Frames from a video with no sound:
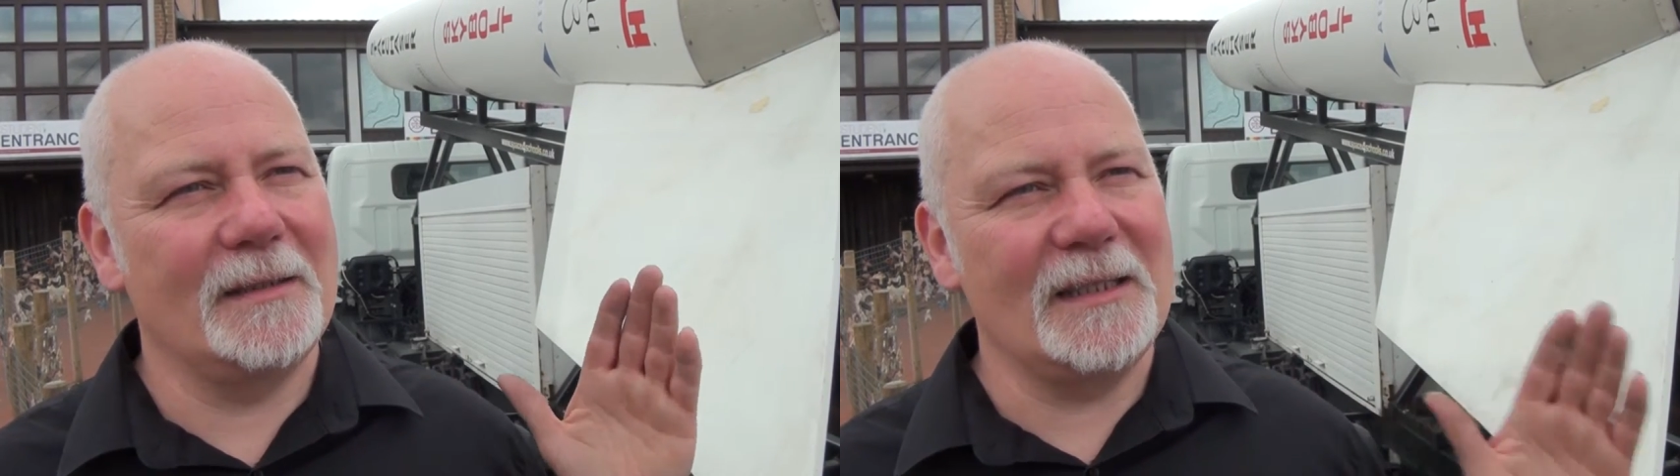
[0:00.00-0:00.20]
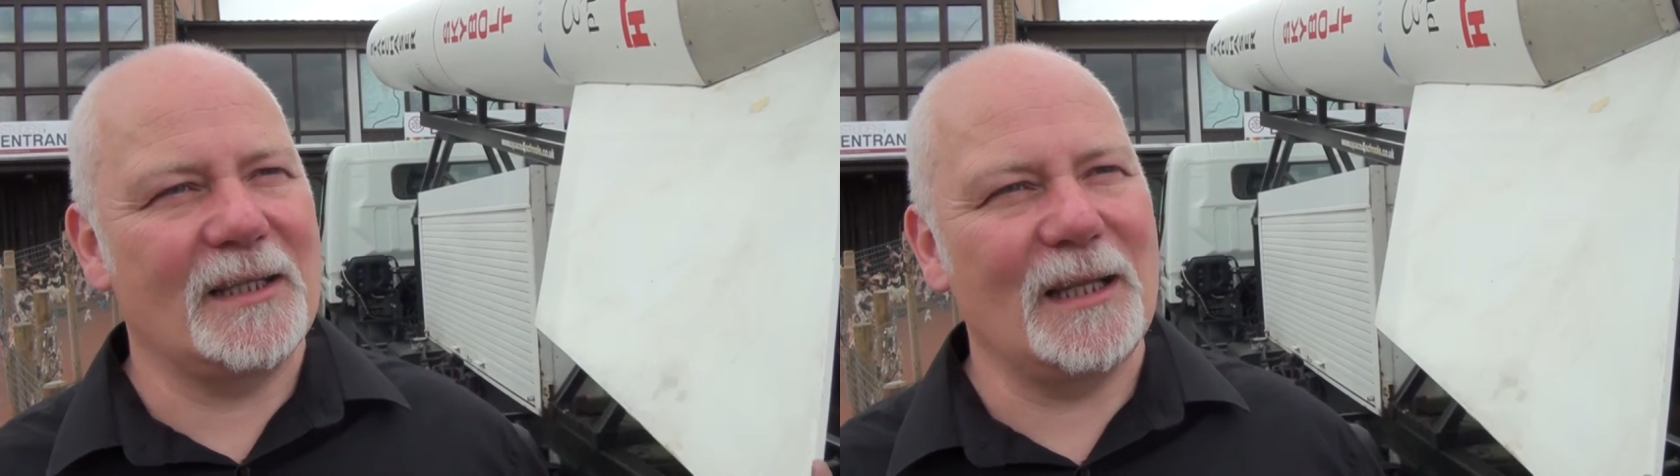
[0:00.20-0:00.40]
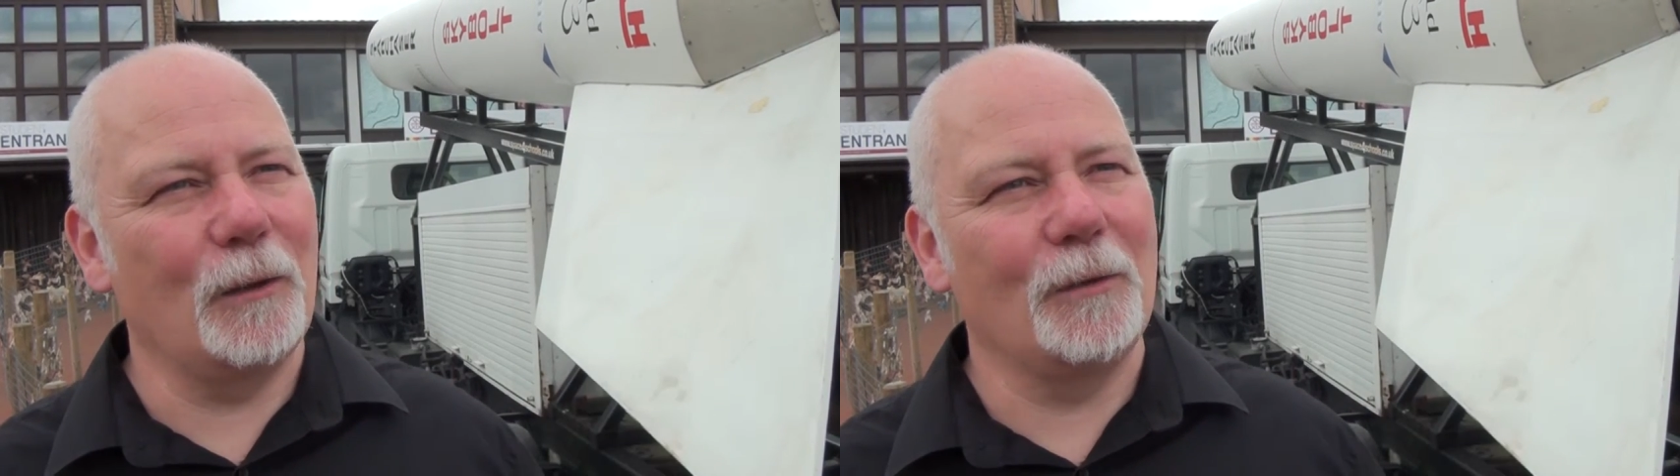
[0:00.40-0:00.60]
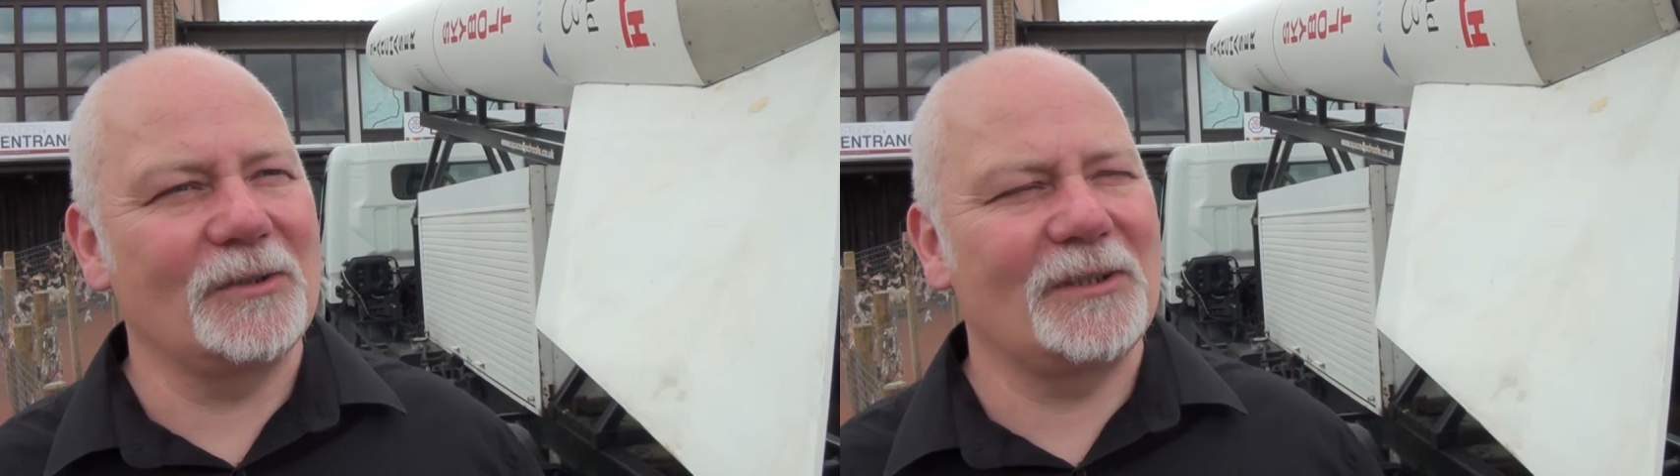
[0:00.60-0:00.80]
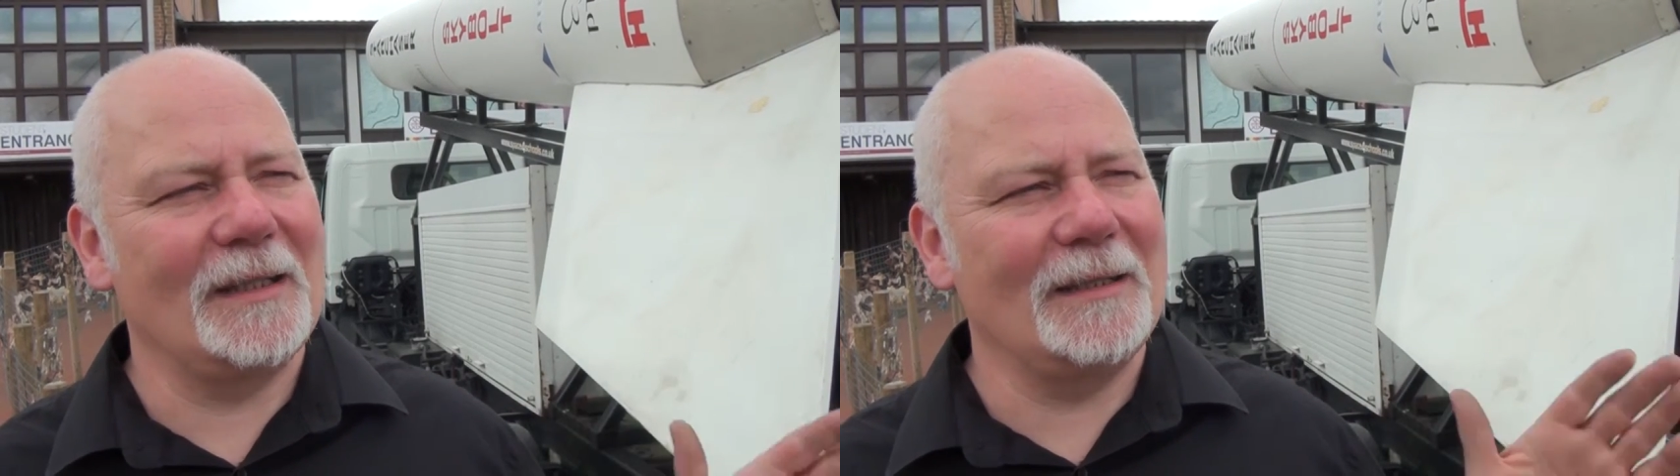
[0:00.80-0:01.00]
these kids
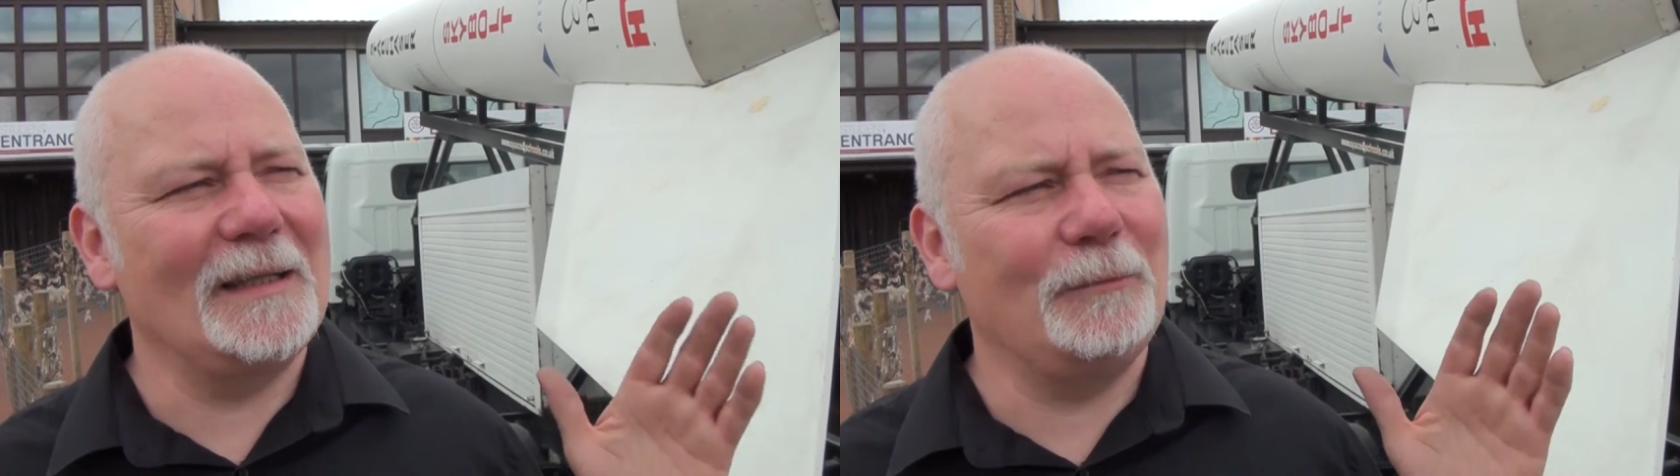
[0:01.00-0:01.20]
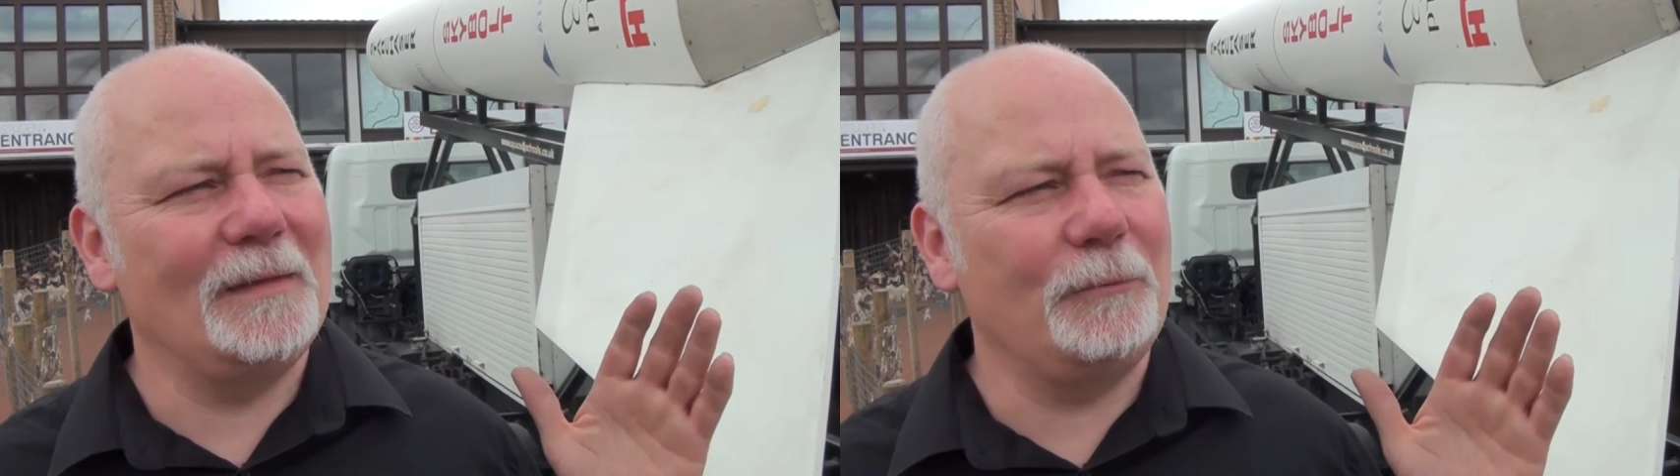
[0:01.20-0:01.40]
launched, they, they,